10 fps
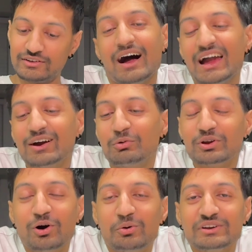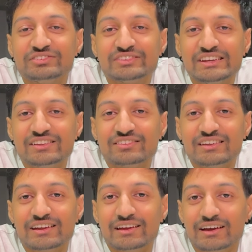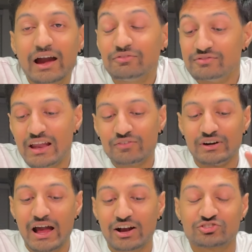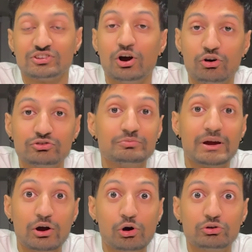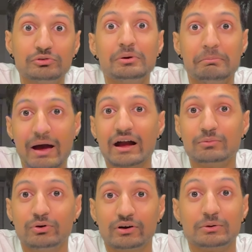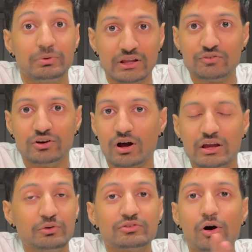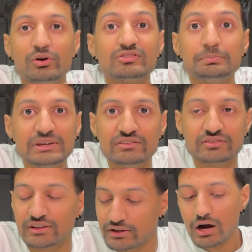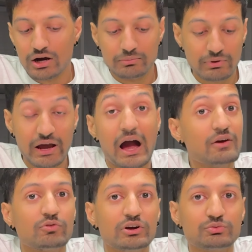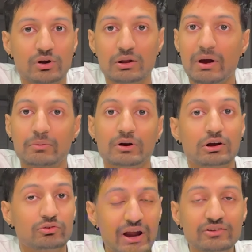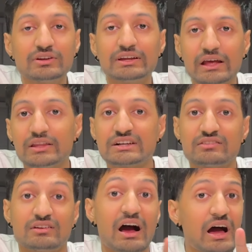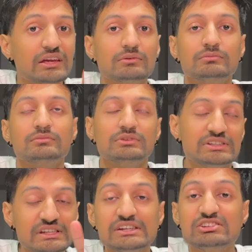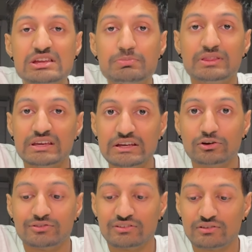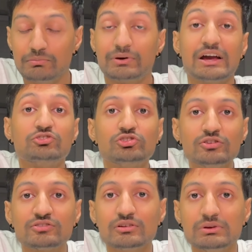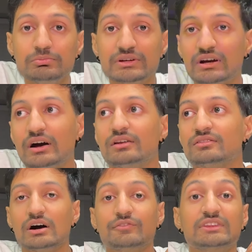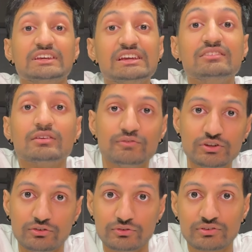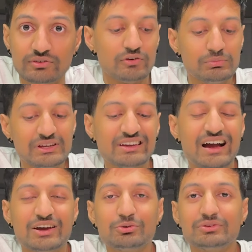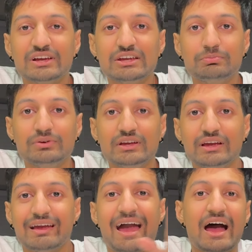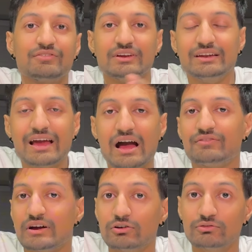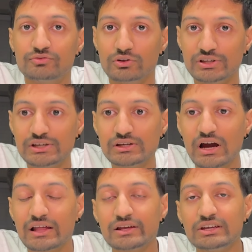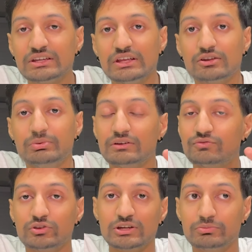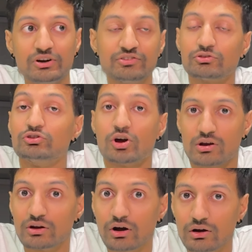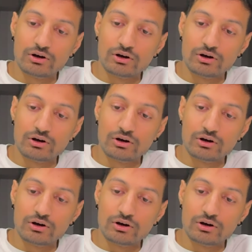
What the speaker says: I would always see this I've never actually owned my own MacBook, believe it or not. It was always a PC. I've always wanted a MacBook. Granted, again, like I said, I am knee deep in the ecosystem, but I choose to be because of the ease of use. For me, I don't like being half in, half out fully. I like either being fully immersed or not at all.